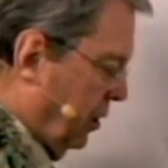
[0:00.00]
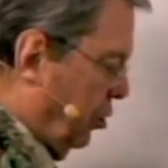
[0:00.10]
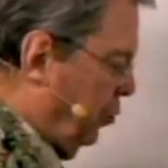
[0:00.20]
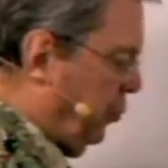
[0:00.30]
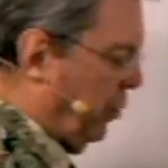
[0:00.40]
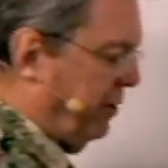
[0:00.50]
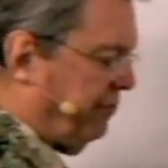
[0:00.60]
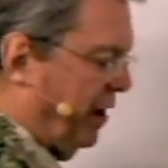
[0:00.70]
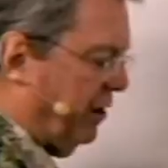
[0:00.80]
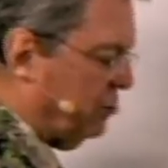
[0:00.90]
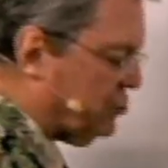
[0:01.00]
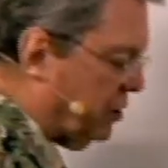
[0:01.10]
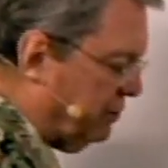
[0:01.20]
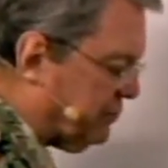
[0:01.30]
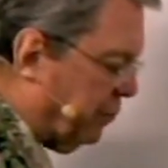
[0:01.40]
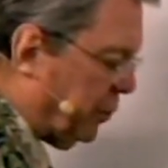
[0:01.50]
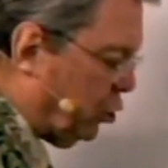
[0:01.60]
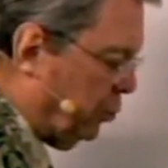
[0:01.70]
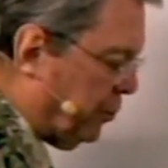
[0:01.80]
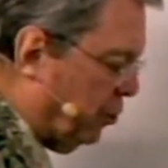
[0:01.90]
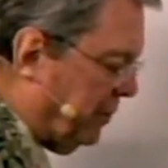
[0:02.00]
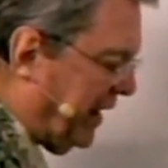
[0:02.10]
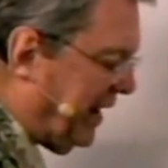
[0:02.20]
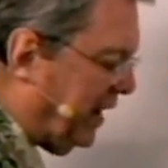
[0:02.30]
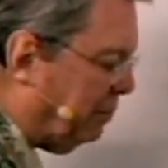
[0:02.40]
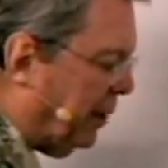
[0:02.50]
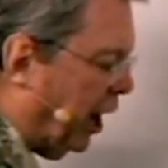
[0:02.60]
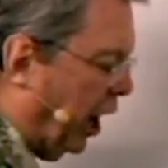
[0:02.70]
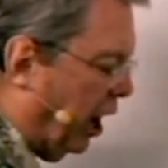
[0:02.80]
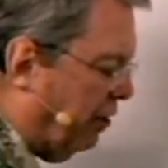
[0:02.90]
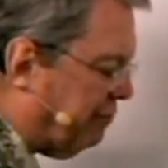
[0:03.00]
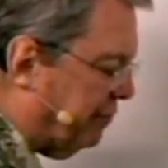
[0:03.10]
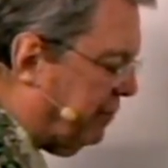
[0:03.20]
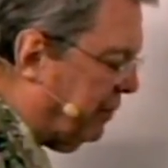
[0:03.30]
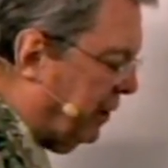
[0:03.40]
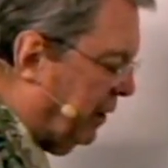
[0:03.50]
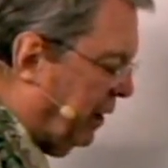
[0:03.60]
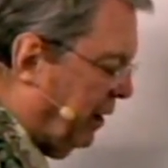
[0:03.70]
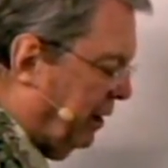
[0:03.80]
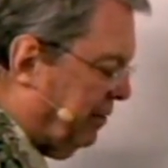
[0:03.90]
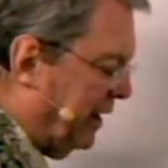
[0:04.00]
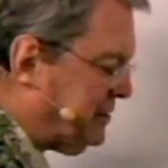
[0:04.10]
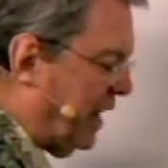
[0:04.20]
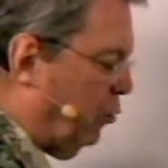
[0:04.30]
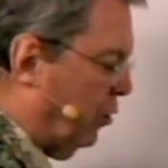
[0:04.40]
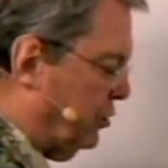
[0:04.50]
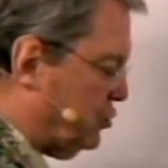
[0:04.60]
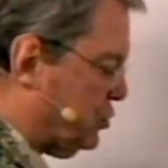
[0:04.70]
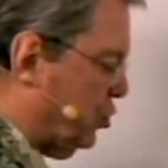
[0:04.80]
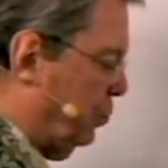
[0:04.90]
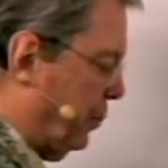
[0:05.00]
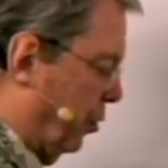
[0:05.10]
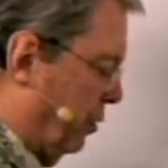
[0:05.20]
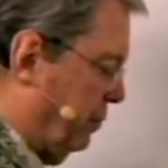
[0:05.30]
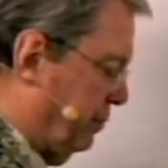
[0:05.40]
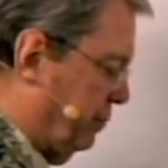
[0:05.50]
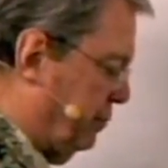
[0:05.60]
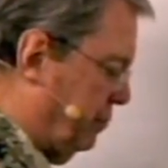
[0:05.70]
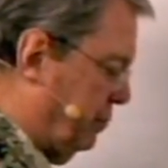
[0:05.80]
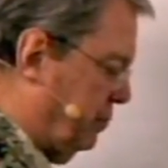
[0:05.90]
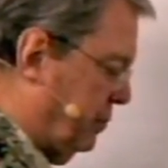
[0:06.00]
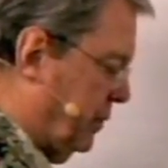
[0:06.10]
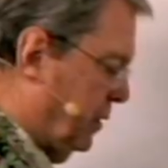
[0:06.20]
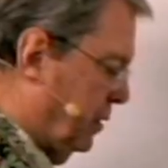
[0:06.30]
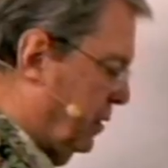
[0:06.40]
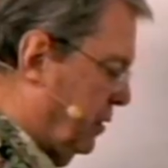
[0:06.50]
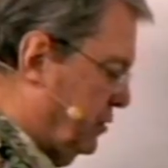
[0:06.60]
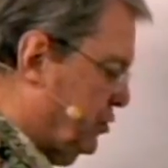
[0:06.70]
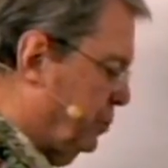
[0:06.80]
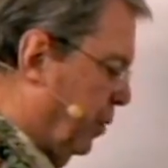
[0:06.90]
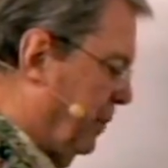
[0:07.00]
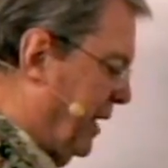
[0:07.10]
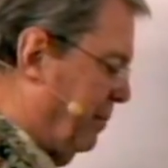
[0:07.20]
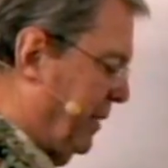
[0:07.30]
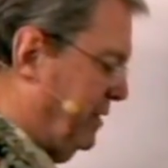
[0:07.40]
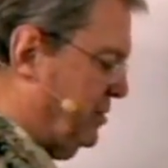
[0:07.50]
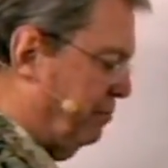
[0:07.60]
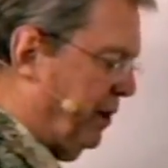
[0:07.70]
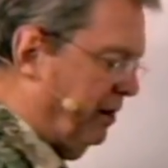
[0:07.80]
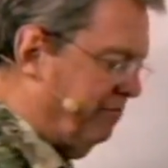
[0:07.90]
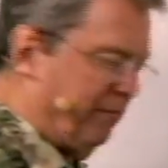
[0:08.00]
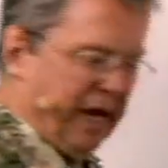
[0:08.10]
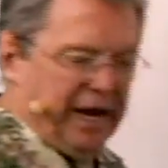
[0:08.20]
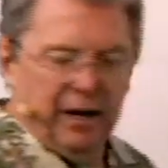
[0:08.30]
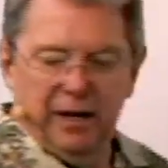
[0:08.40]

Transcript: Hupere phanos comes from hooper, meaning above. That's our word super. Superman means above man.